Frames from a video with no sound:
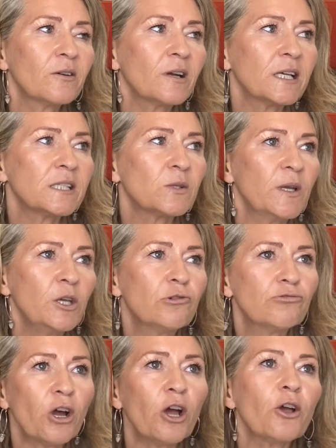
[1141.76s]
as we
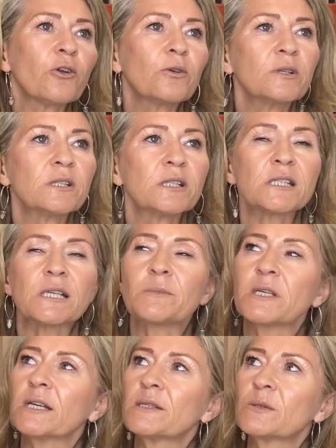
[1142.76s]
grow,
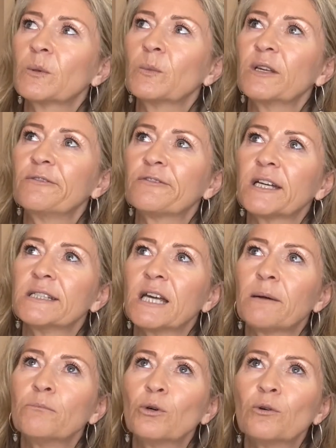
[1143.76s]
sometimes when we find
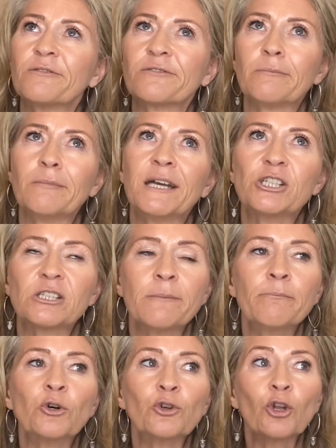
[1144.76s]
out more information
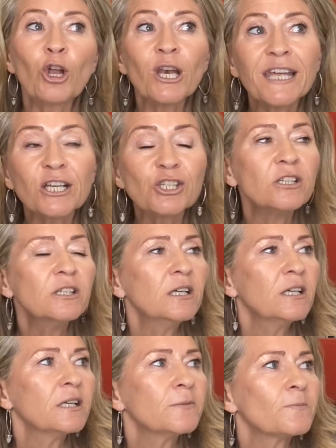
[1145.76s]
and more knowledge,
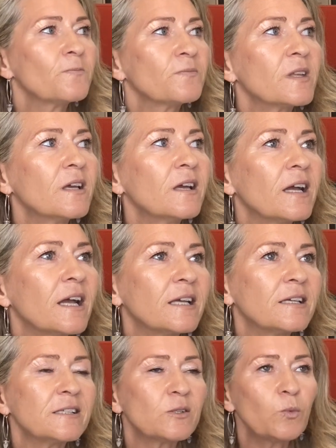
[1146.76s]

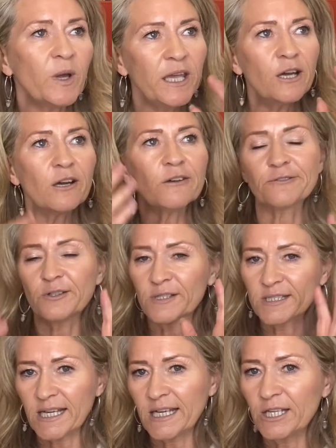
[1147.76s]
as we go through
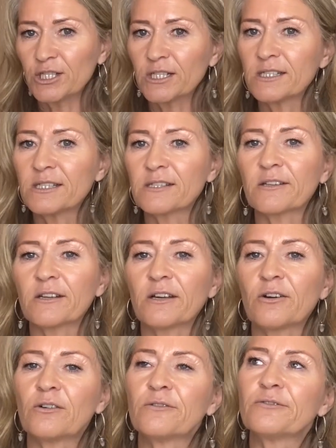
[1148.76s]
stages
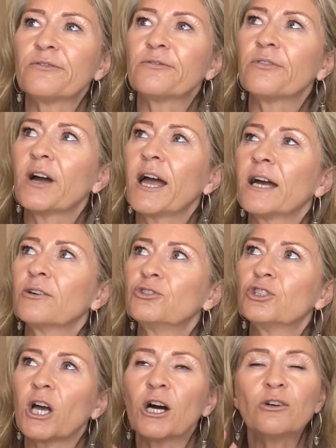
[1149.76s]
of our
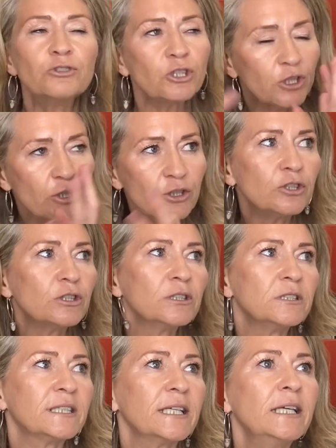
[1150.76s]
childhood,
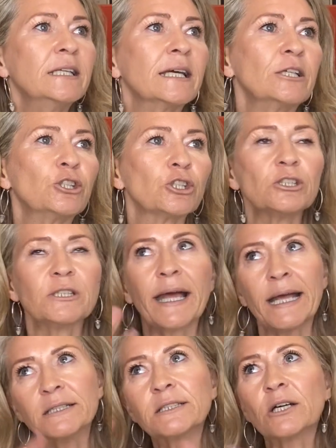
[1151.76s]
teenagehood,
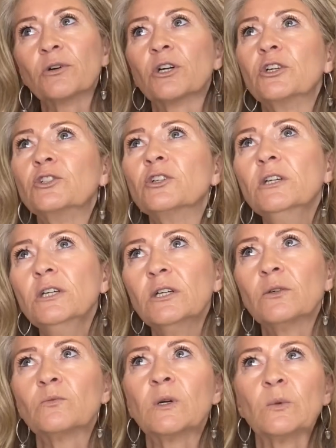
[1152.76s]
adulthood,
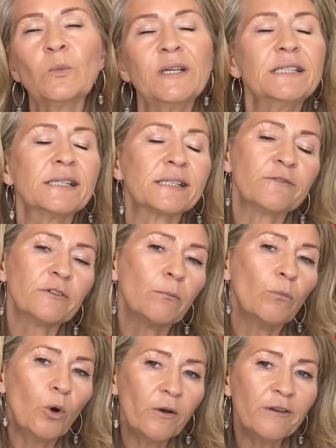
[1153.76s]
when we discover
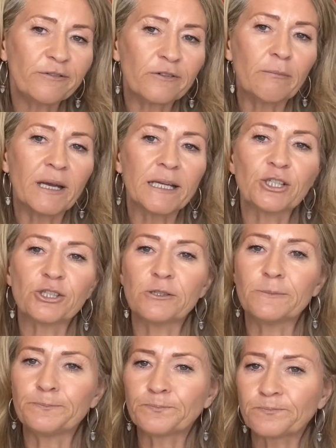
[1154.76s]
more
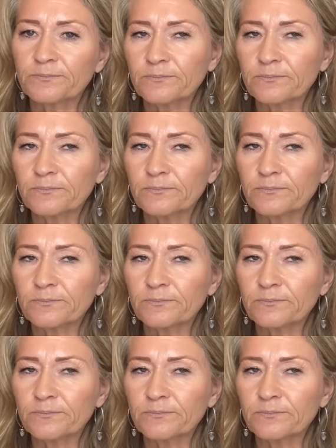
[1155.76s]
information,